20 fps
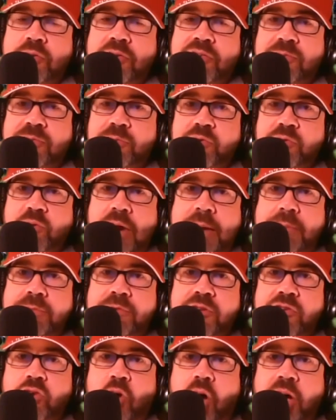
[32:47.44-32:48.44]
can subscribe
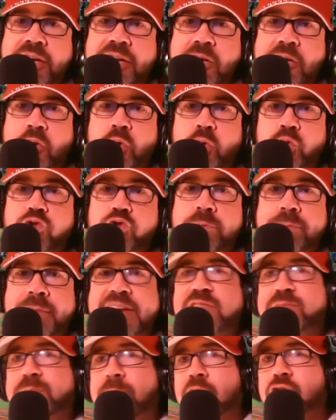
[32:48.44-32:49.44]
to the Talking Hoosier
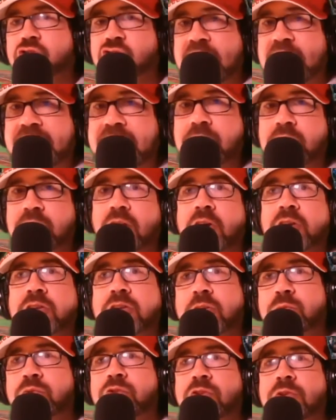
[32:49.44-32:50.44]
Baseball channel on
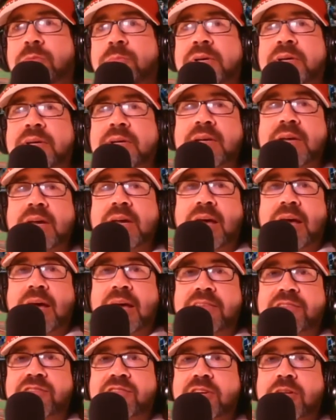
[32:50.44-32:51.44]
YouTube.
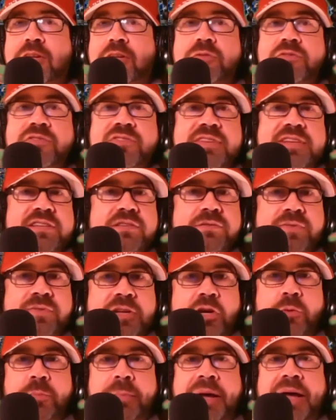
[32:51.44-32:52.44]
This includes these
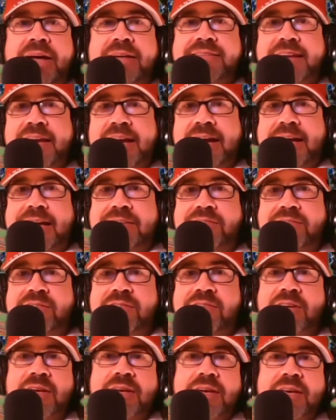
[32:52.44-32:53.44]
video
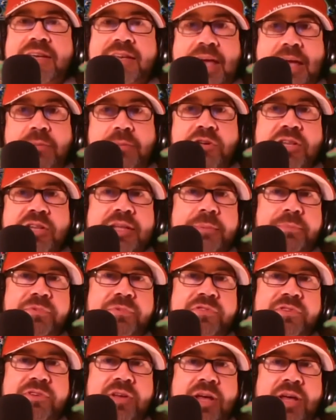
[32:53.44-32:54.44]
podcasts, game
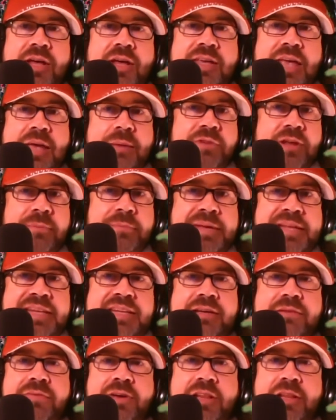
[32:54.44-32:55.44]
clips, game day
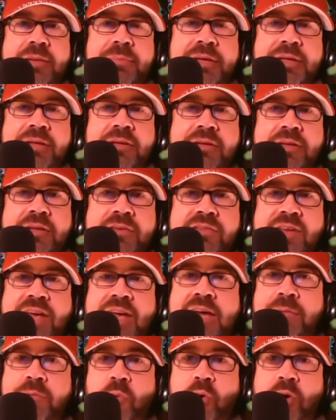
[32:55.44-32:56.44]
media availabilities,
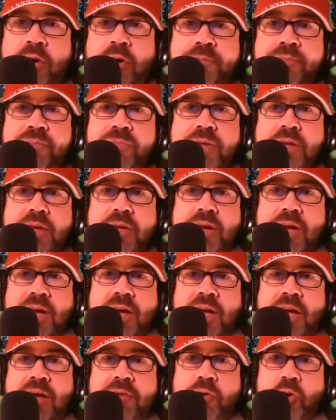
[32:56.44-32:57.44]
and more.
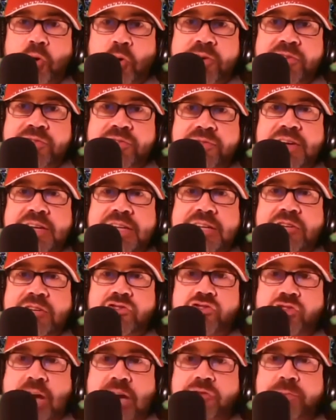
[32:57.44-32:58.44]
For Chris Feeney,
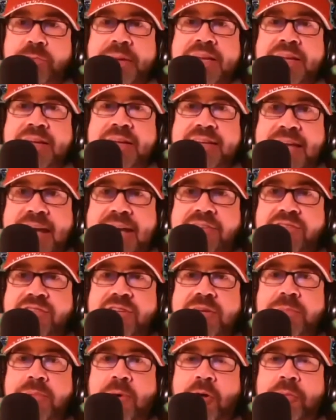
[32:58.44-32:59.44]
Josh Bennett,
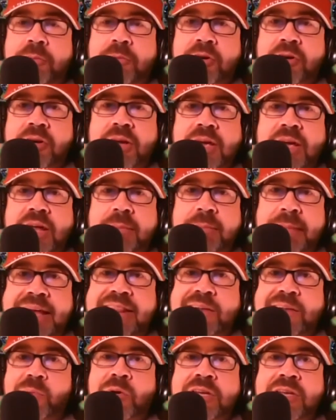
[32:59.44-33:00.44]
Cassidy Palmer, and
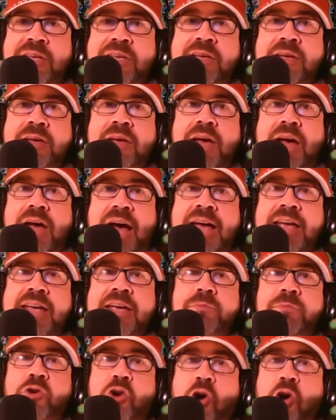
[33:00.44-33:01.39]
Matt Litwicki, I am